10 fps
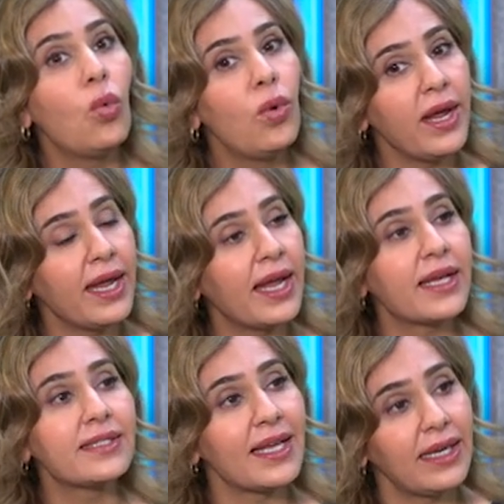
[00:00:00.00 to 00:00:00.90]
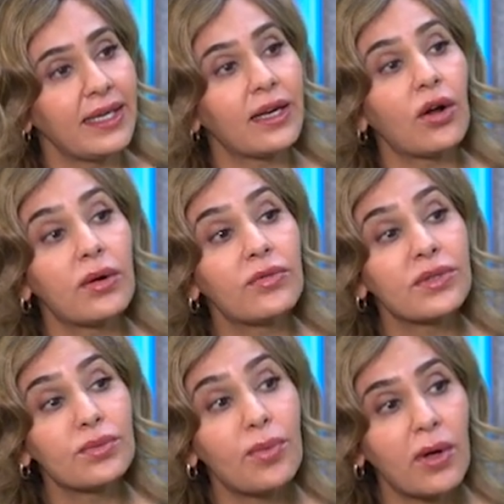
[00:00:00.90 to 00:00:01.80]
We as Salient are
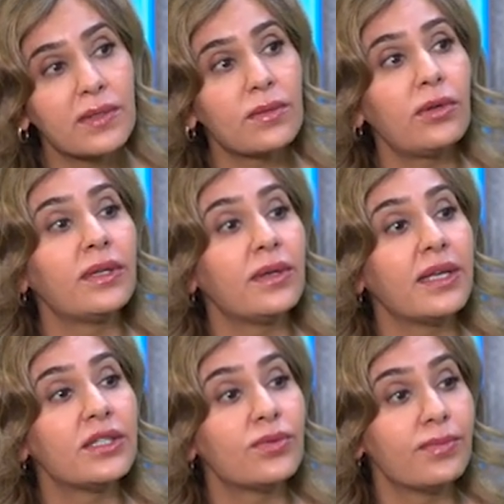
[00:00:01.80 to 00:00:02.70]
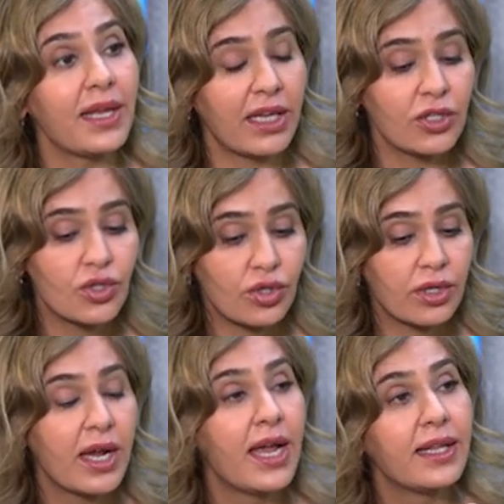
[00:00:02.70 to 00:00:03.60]
responsible in making
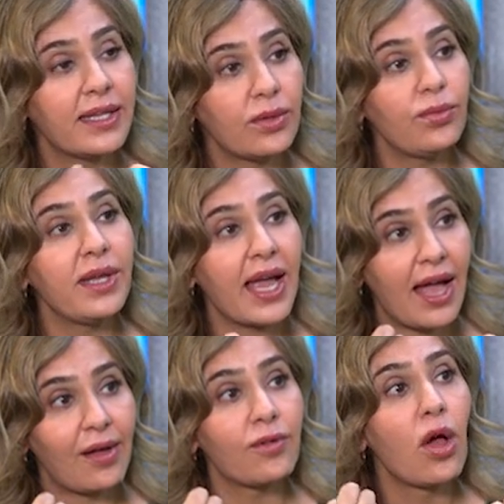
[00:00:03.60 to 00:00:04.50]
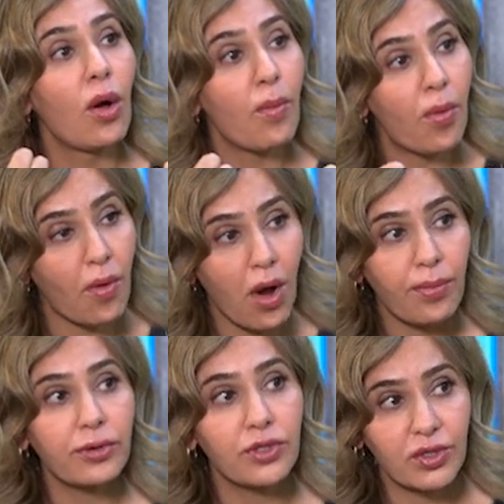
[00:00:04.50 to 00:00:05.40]
sure that we have
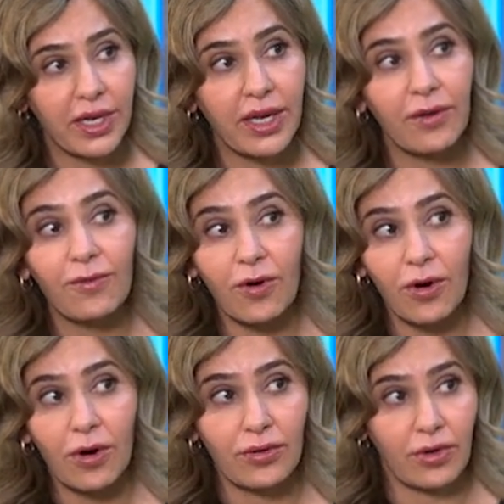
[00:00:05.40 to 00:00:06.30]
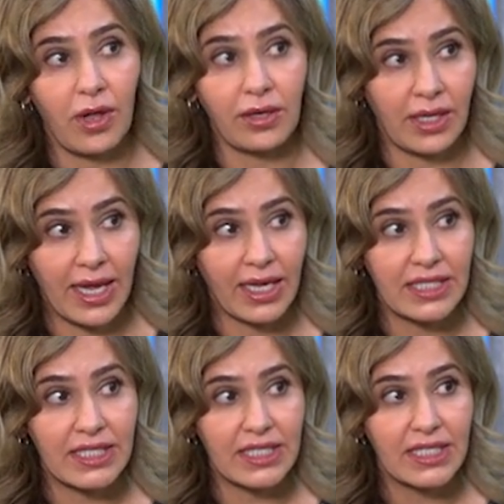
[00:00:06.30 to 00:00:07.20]
proper training for our
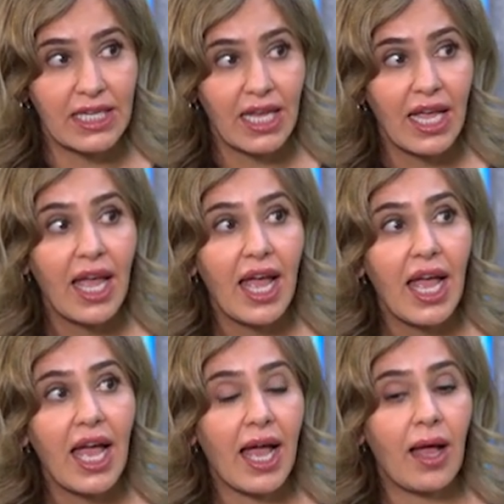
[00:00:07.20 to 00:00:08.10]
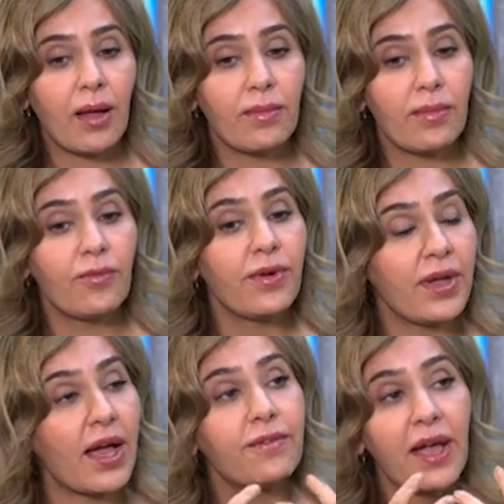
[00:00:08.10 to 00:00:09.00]
clients.
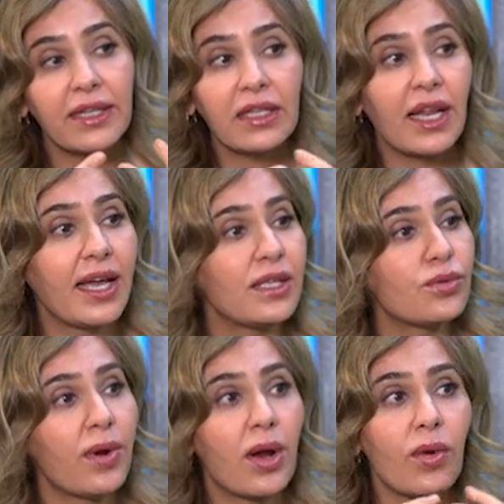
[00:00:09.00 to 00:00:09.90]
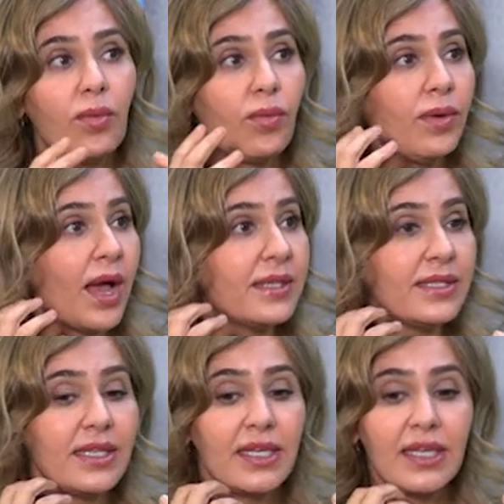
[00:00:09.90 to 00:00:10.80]
I've had clients where I
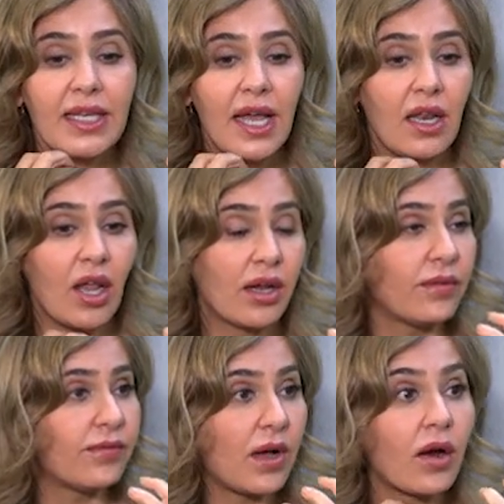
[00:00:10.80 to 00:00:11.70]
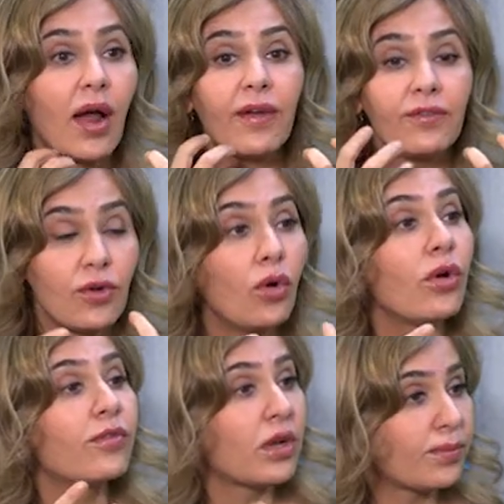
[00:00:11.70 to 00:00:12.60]
see a lot of, or I've
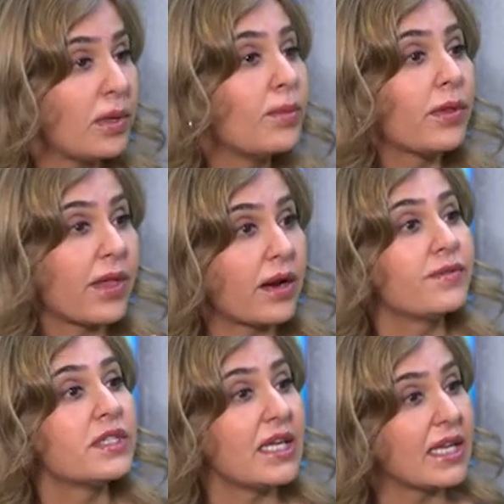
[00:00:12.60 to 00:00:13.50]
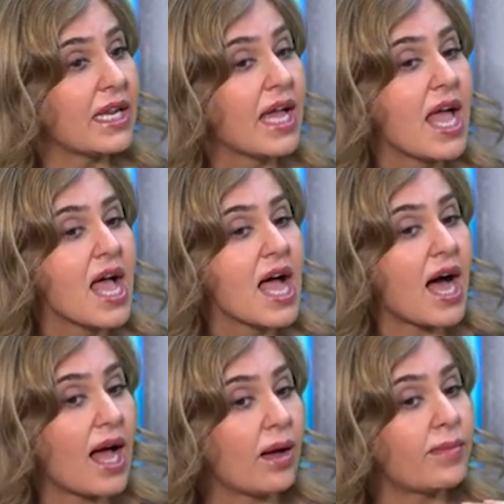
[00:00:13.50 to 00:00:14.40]
known of people that have seen
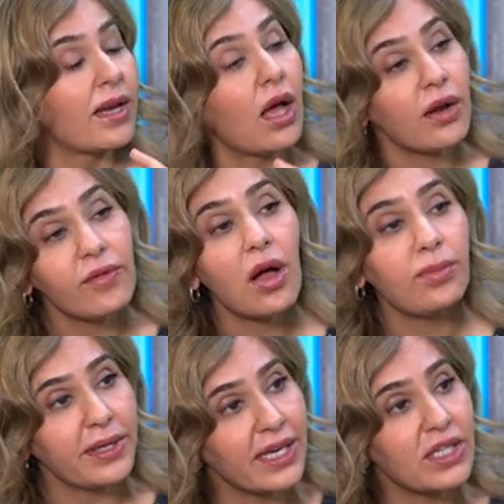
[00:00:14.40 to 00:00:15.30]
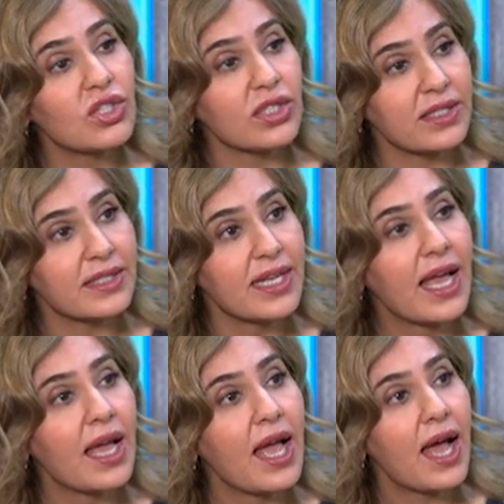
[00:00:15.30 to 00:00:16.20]
a lot of complications
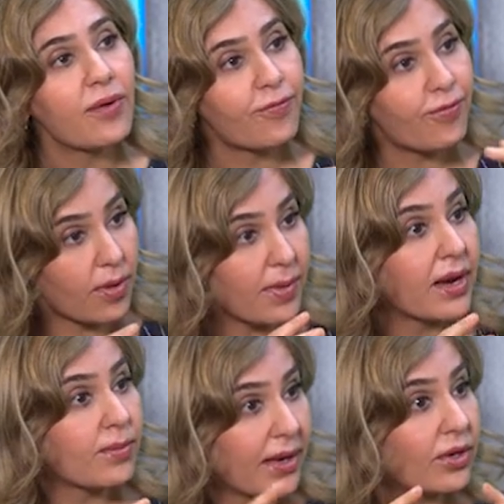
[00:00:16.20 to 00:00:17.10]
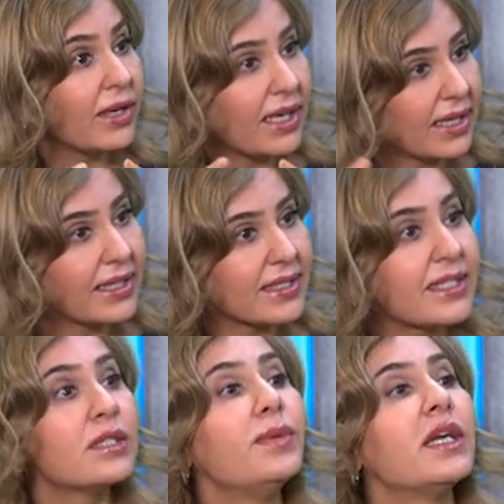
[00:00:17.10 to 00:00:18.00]
from microneedlings,
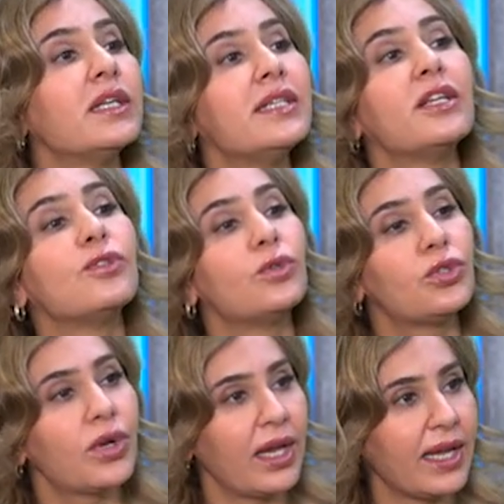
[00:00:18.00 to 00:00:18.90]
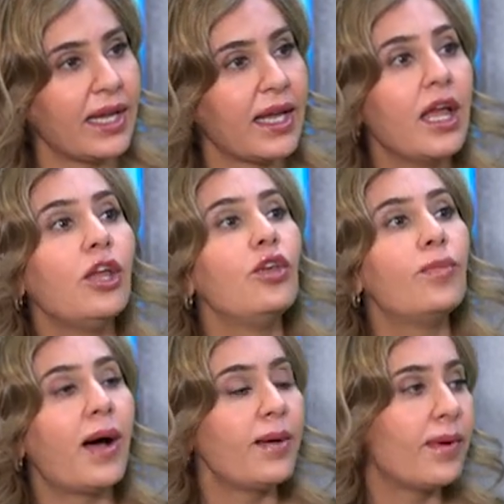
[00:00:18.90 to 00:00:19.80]
just because there's no training. You
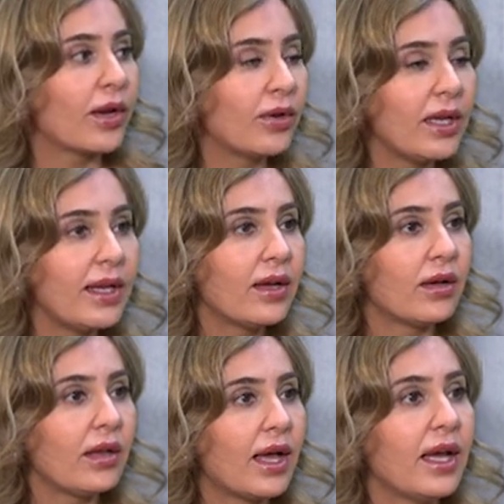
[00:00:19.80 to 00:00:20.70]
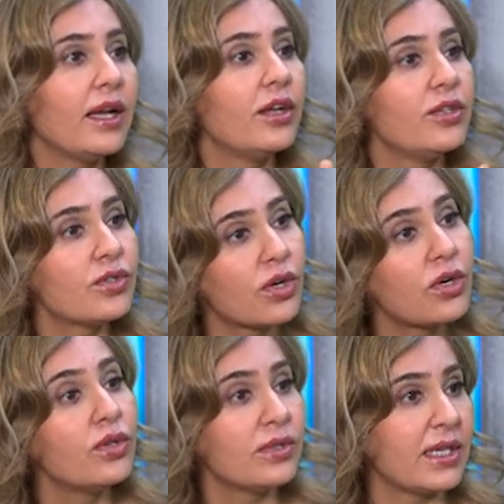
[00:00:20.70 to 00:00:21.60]
buy microneedling online and you
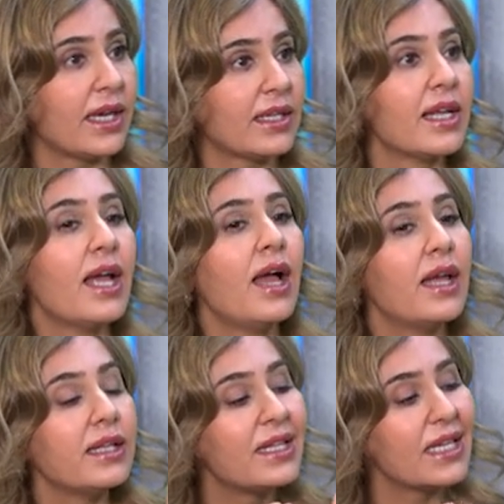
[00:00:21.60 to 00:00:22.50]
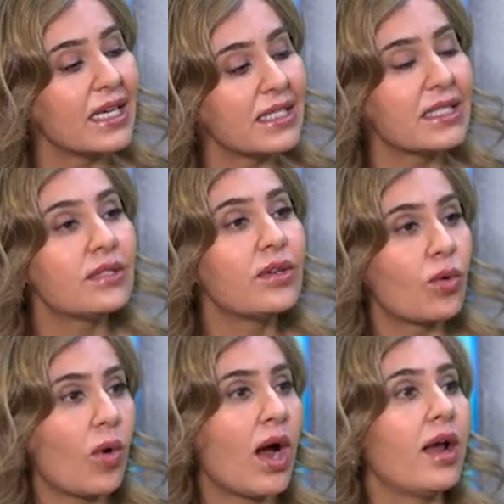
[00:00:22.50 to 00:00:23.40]
start using it. This
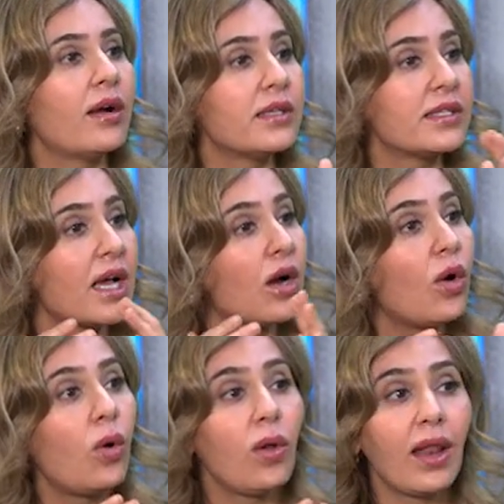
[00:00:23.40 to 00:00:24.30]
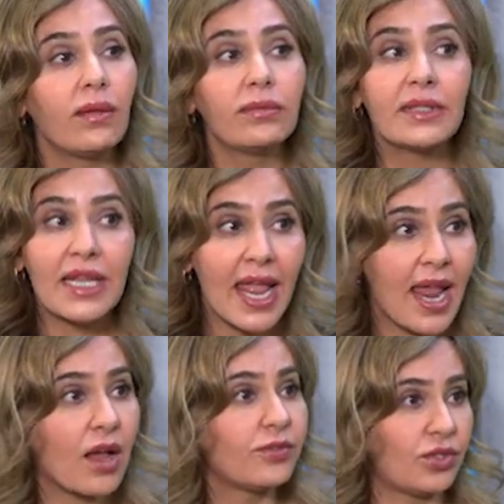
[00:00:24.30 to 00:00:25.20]
requires a whole
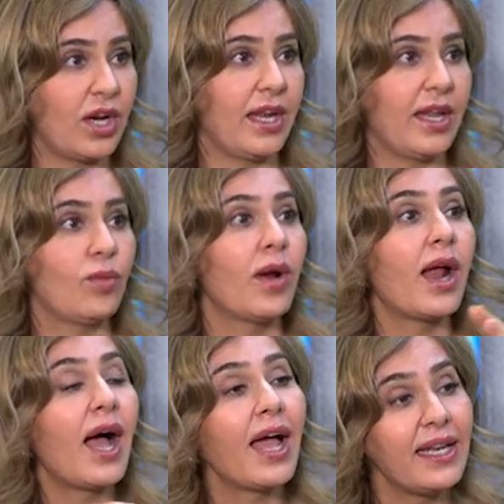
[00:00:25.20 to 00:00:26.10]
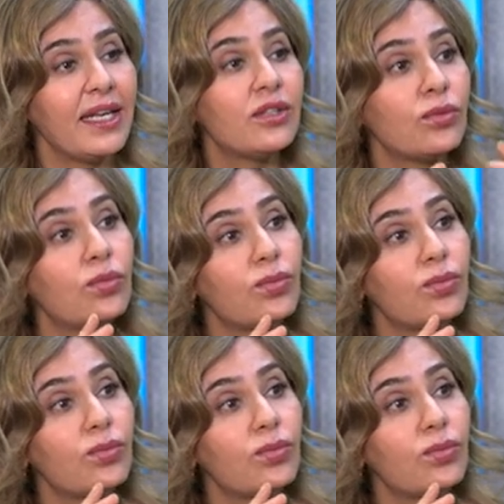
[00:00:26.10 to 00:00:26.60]
day of training where I need to,